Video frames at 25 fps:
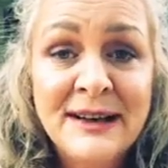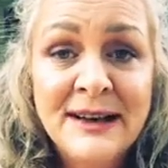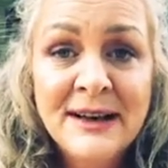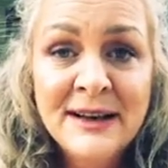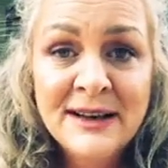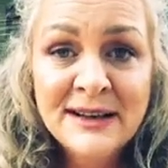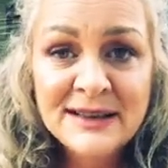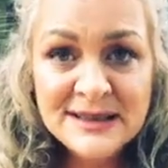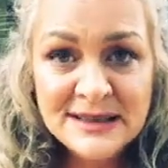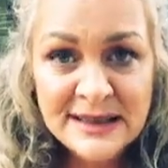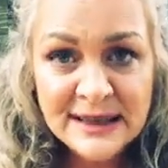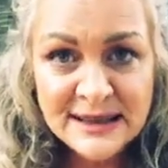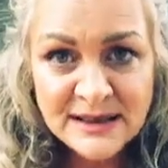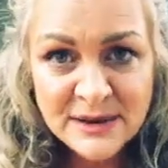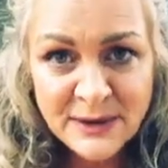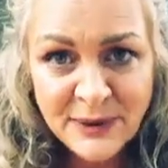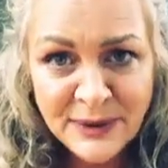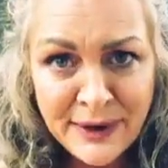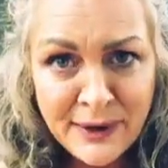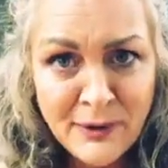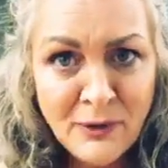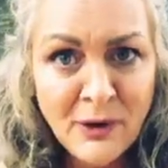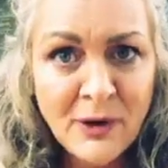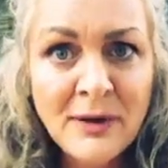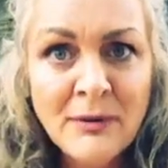Because that's what
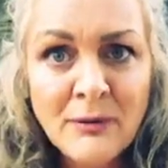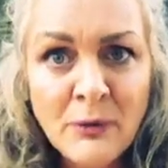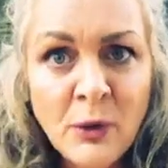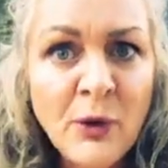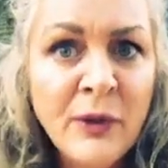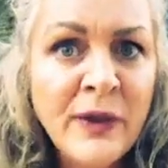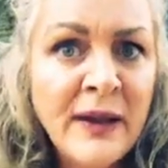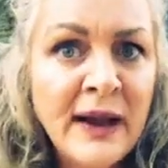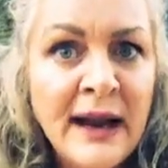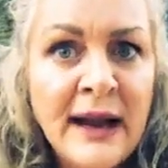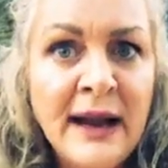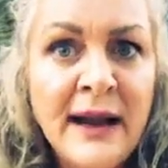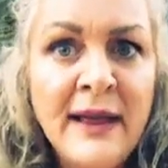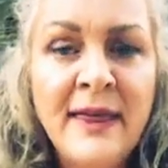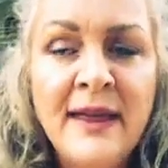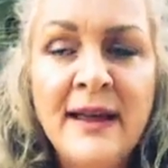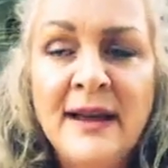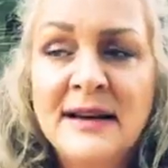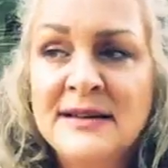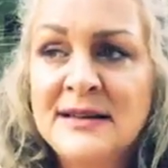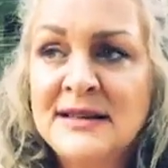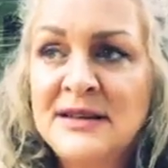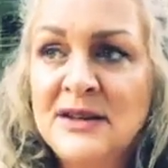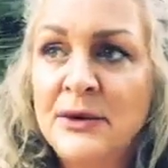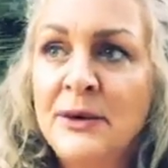I want more than anything,
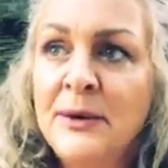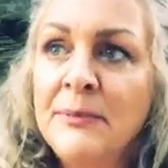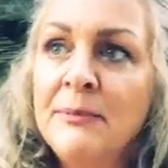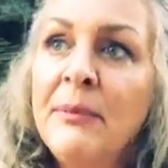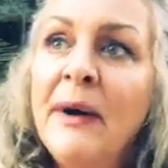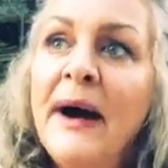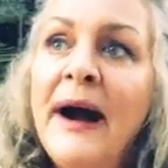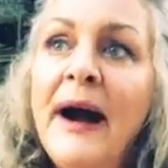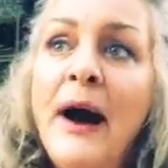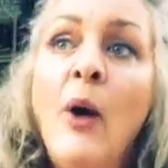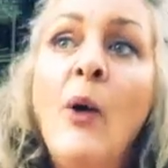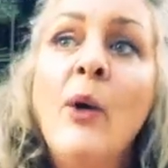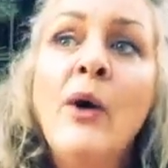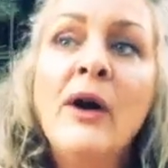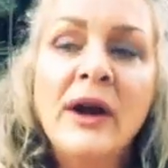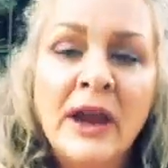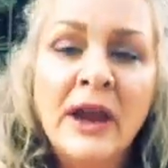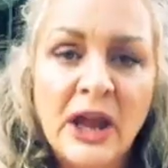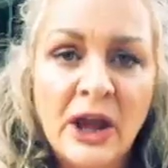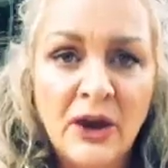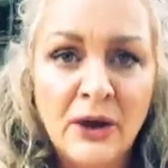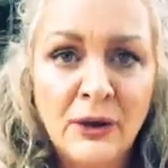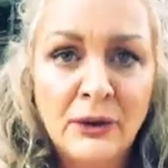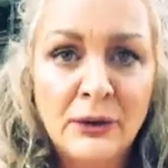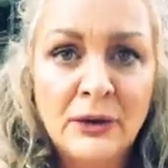is to empower
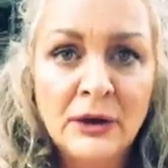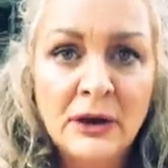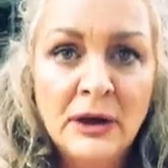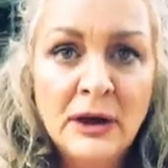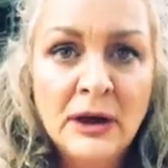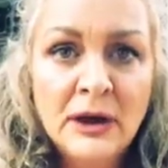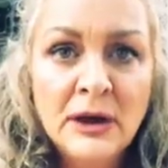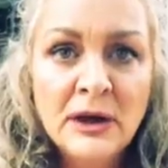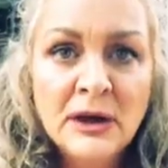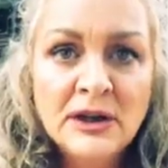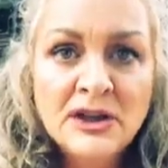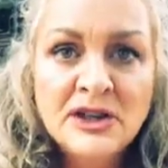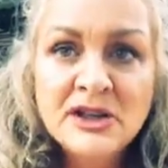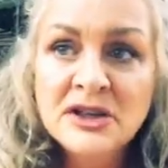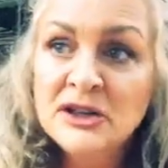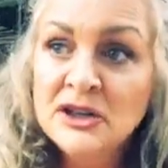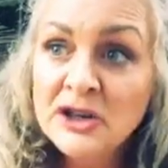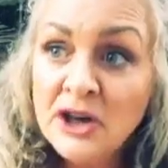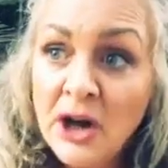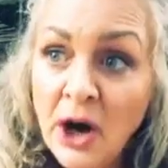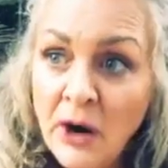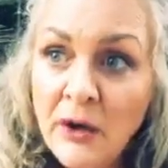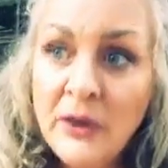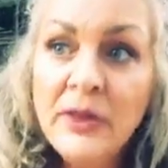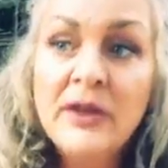you to
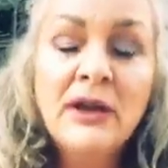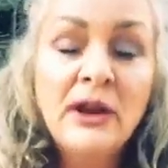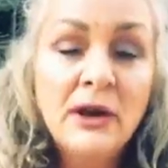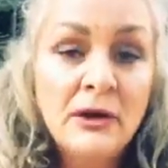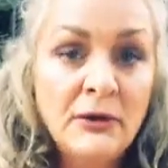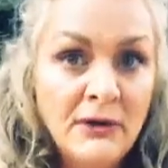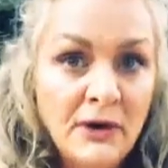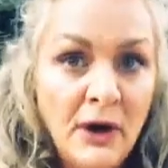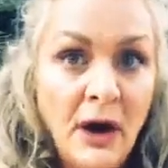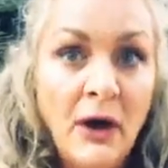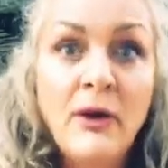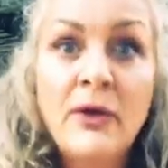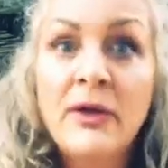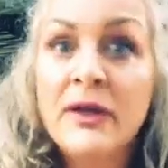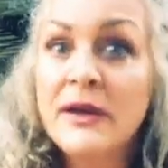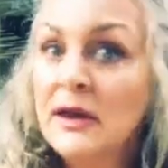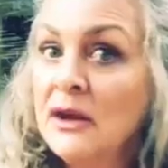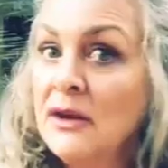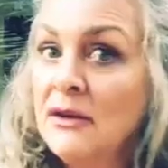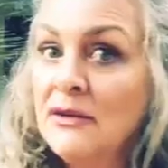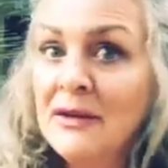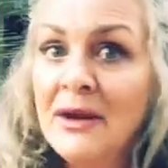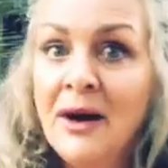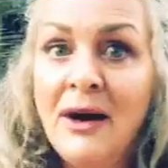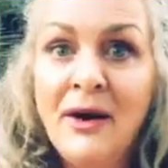know that you know that
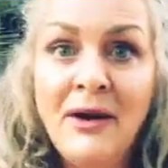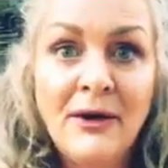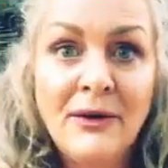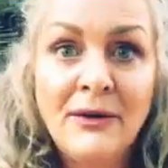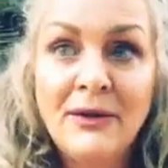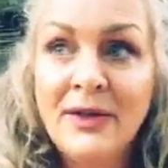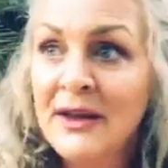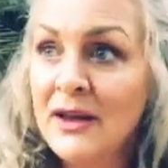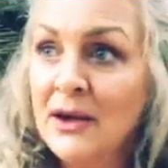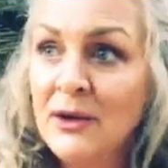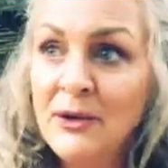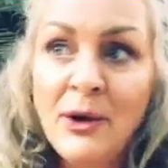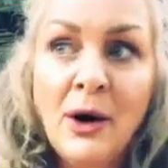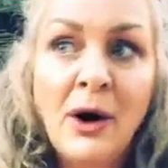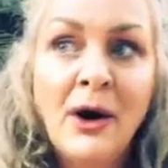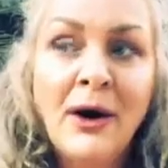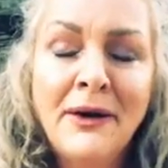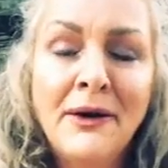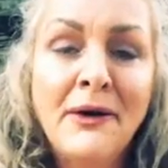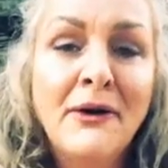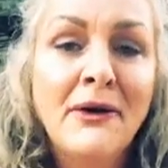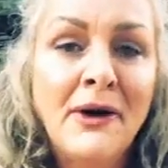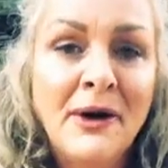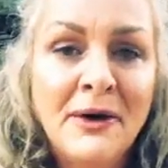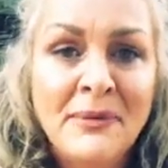you know that you are
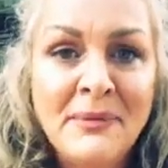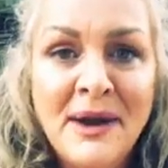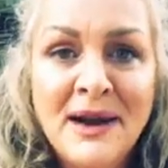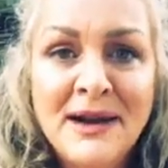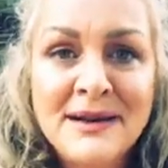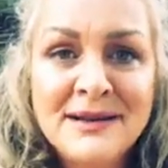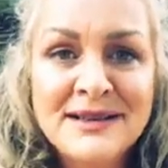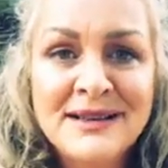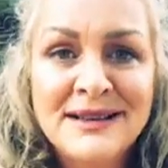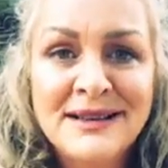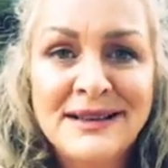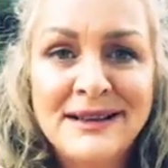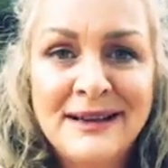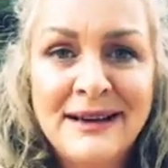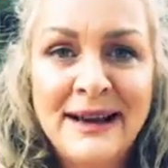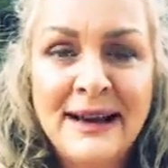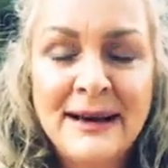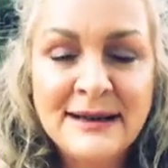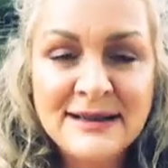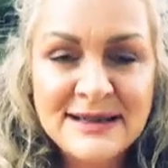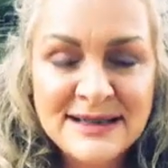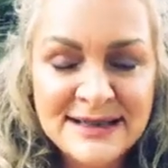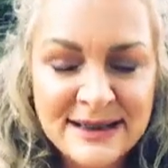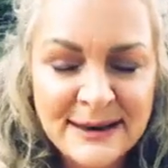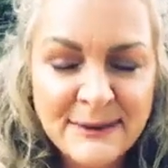your own medicine. And
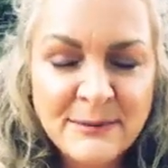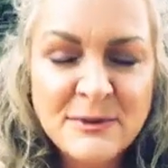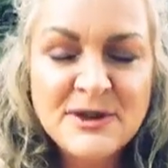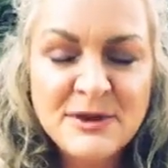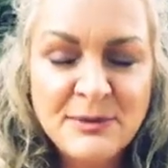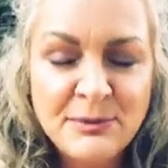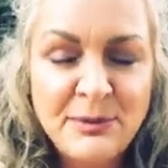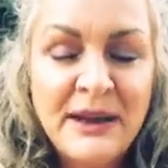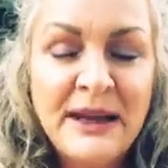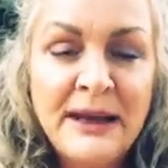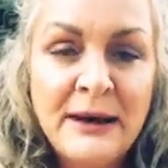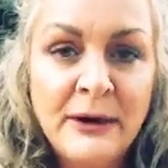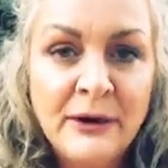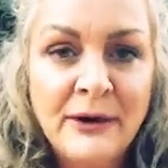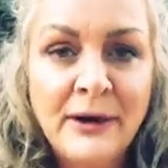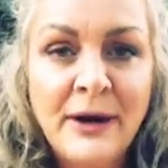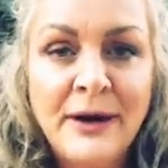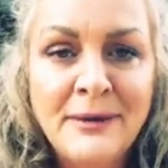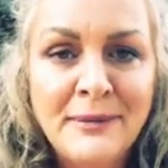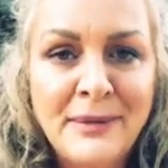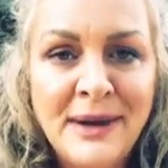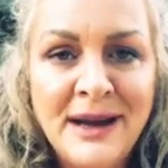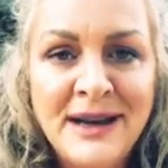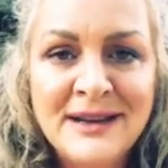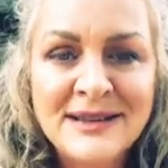it's time to be your
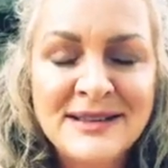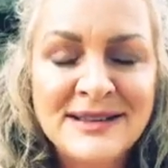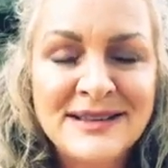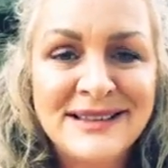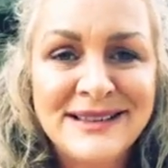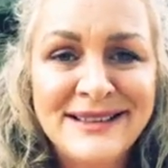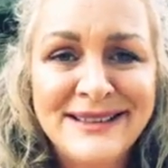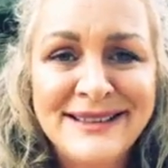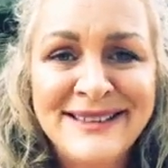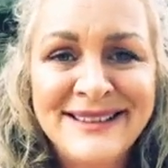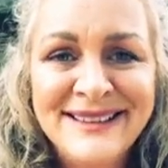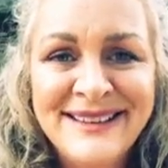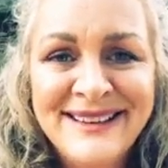own medicine.